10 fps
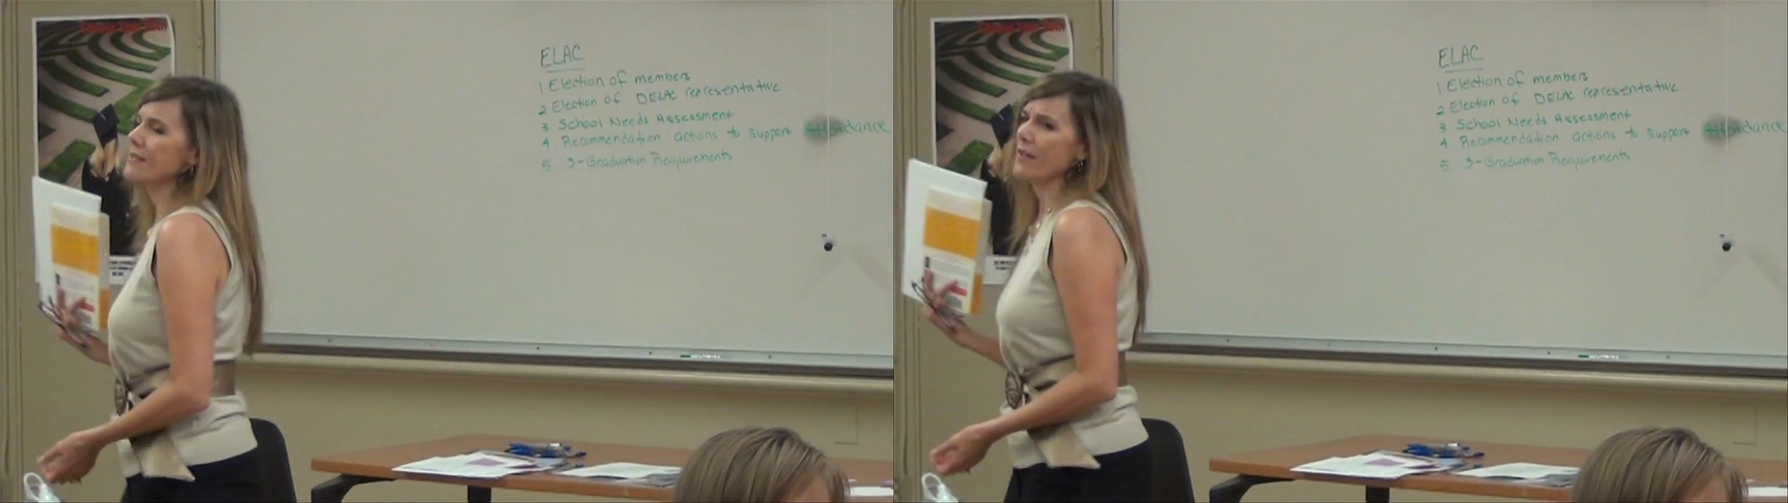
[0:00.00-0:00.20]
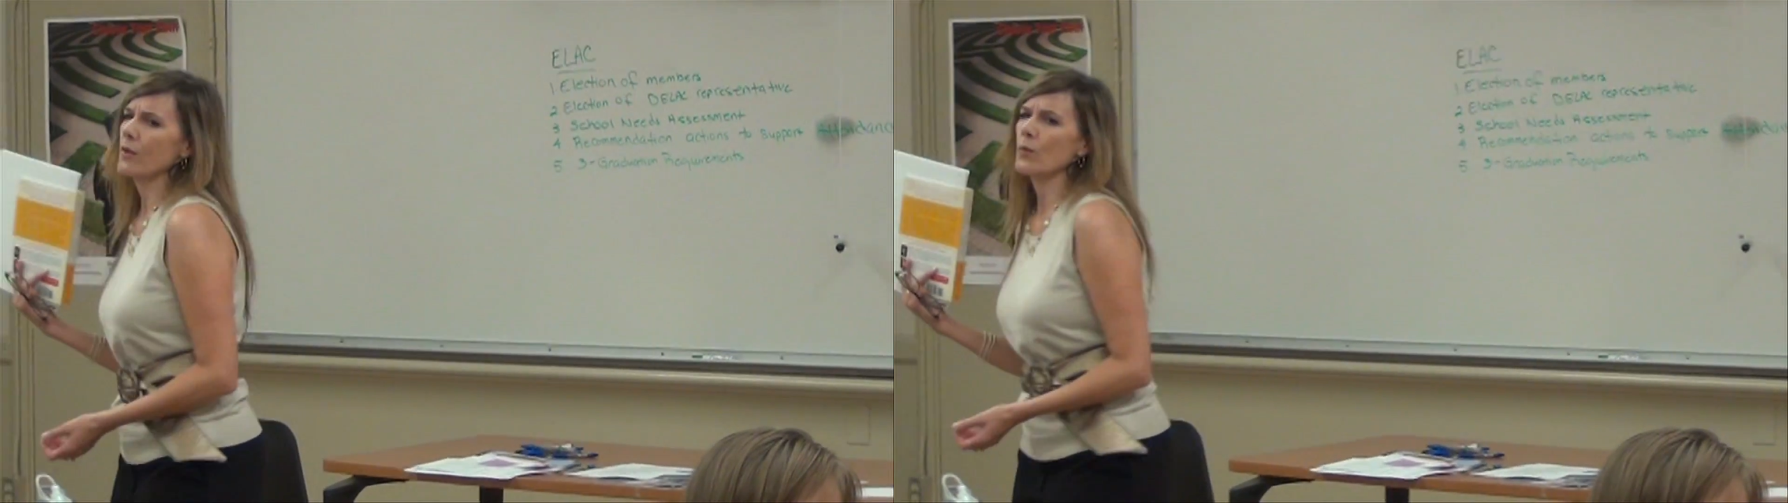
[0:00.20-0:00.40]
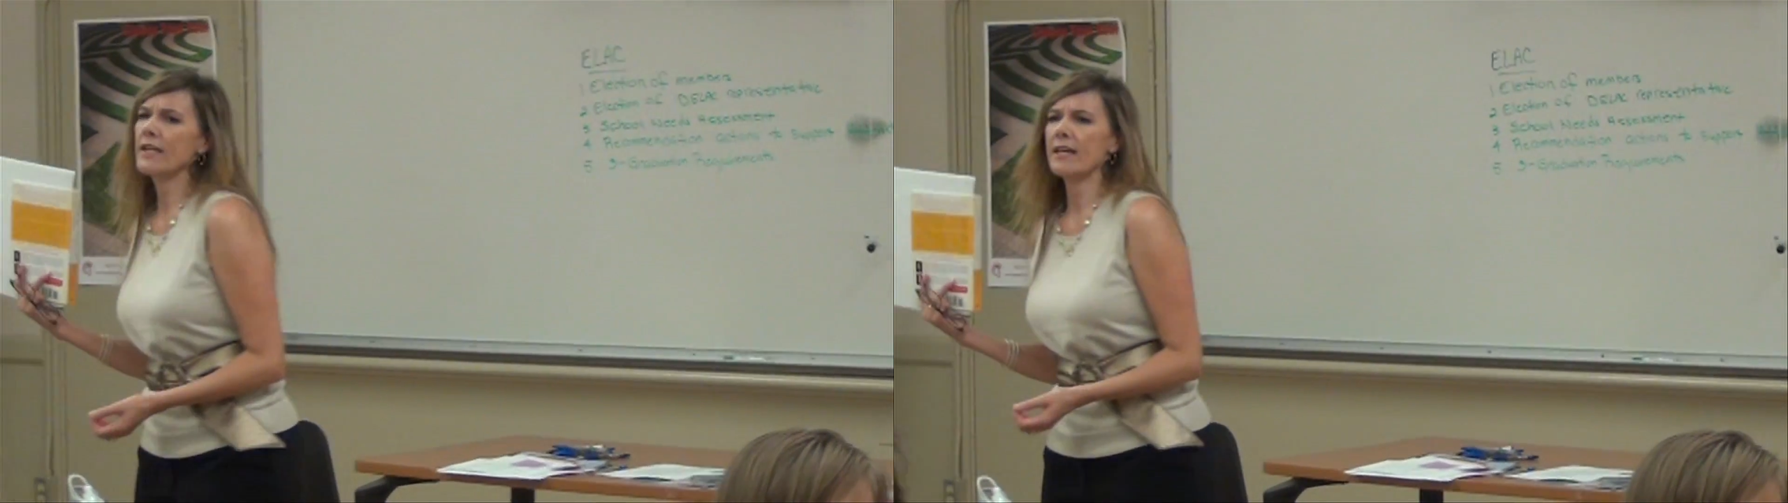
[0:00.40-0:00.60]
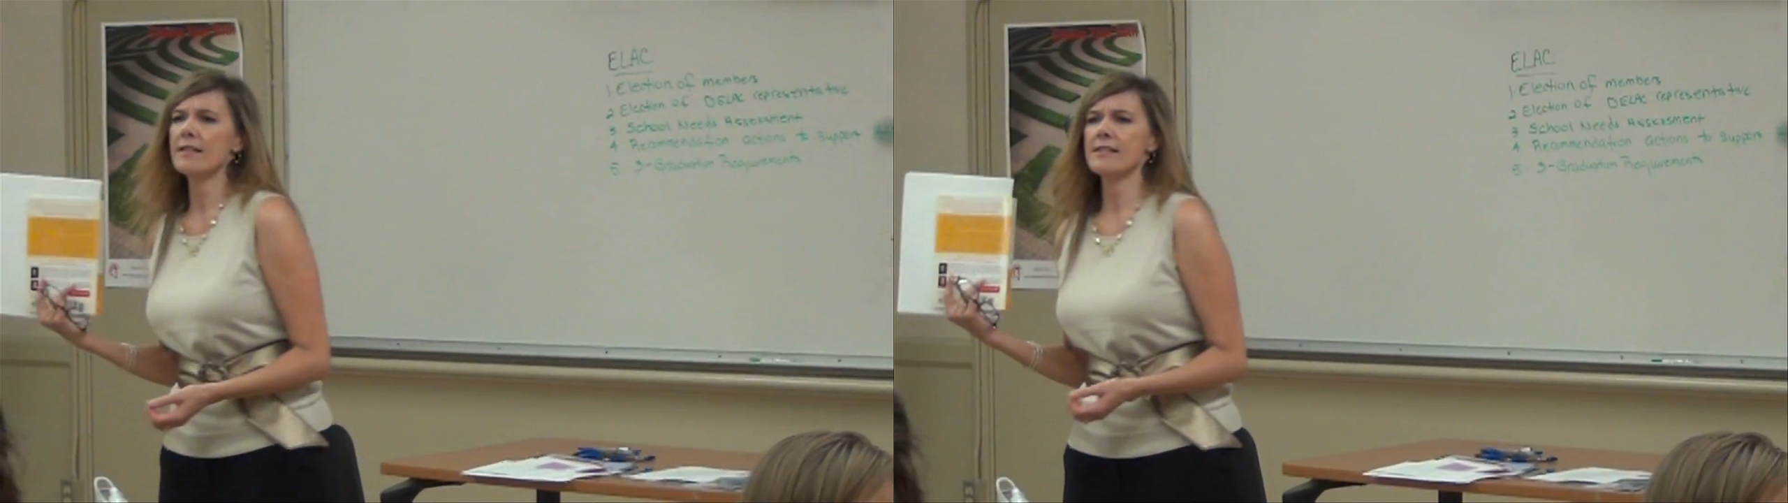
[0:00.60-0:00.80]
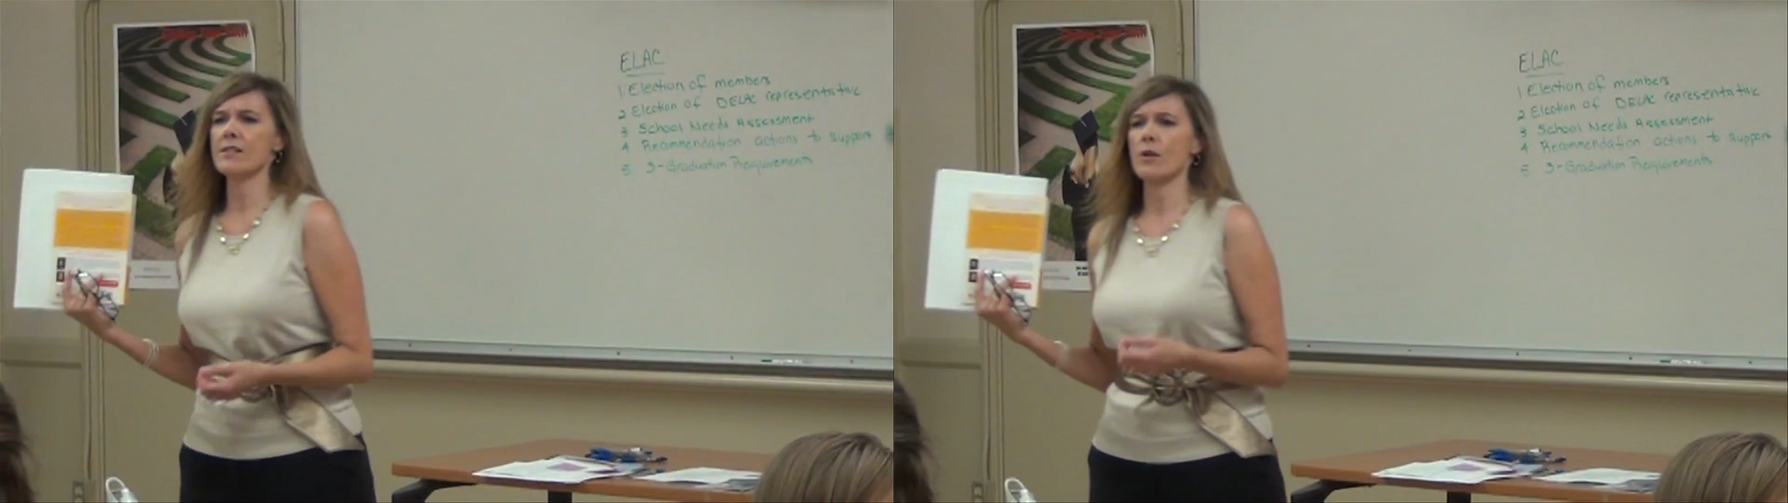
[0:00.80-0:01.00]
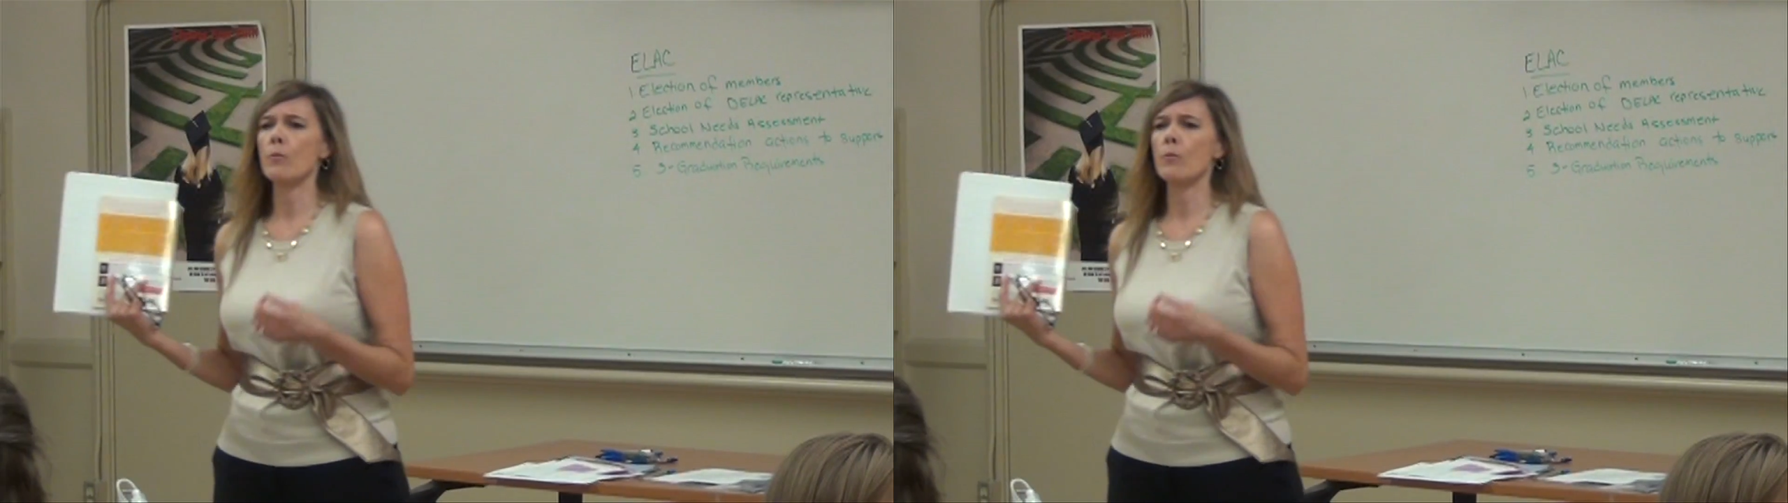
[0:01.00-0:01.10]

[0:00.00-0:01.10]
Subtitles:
things on the weekends,